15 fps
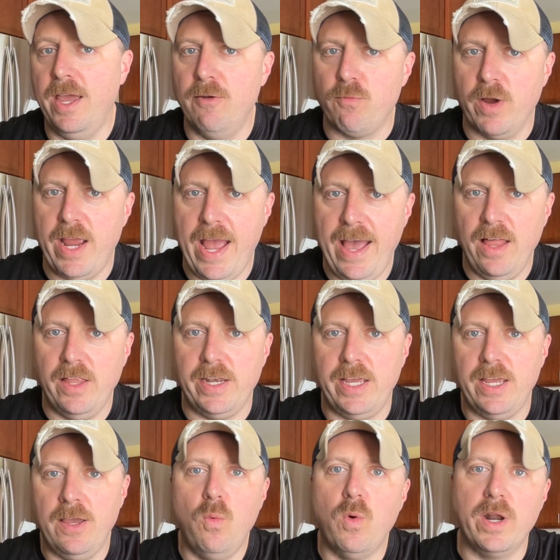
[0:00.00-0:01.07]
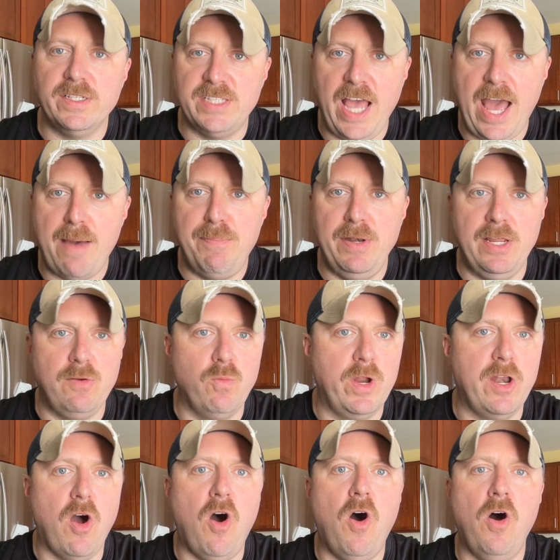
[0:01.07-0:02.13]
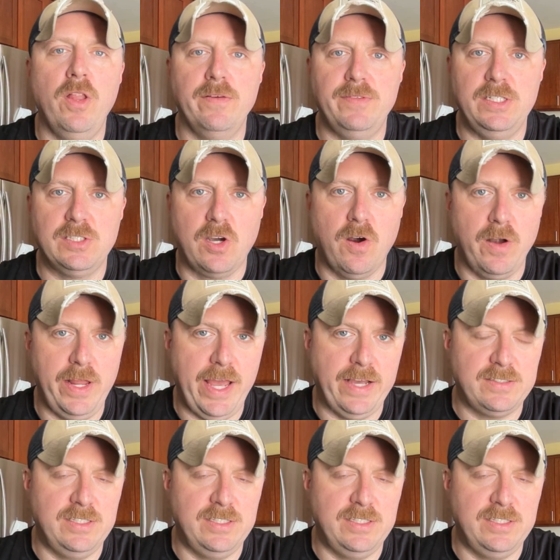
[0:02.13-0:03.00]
In reality, what is happening when all of these cardiac